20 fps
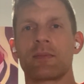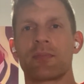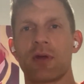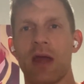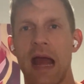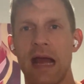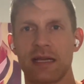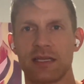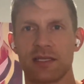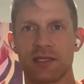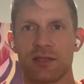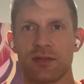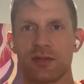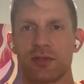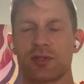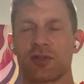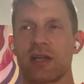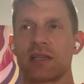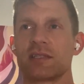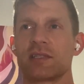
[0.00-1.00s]
practice those
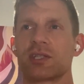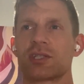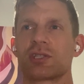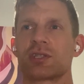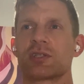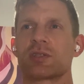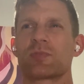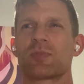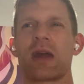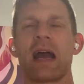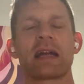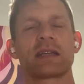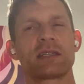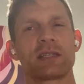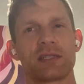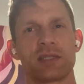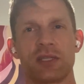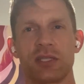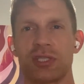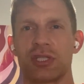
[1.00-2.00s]
transitions,
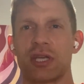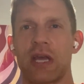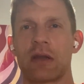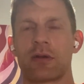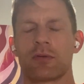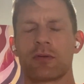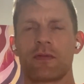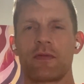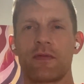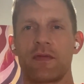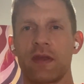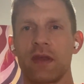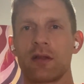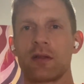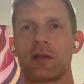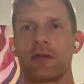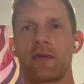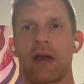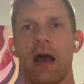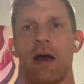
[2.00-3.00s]
practice the general
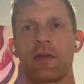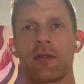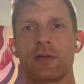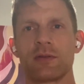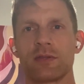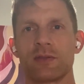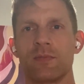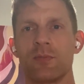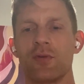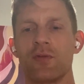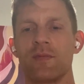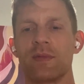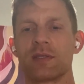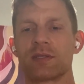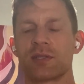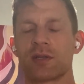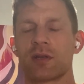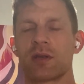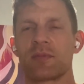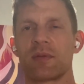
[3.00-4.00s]
feel of how those
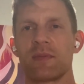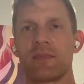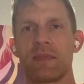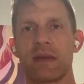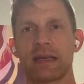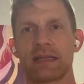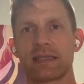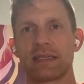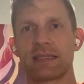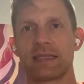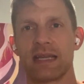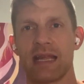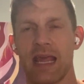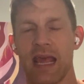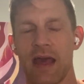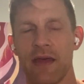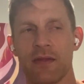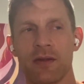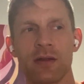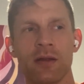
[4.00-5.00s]
movements are going to be mixed
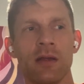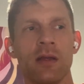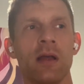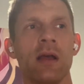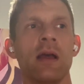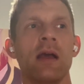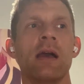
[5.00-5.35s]
together.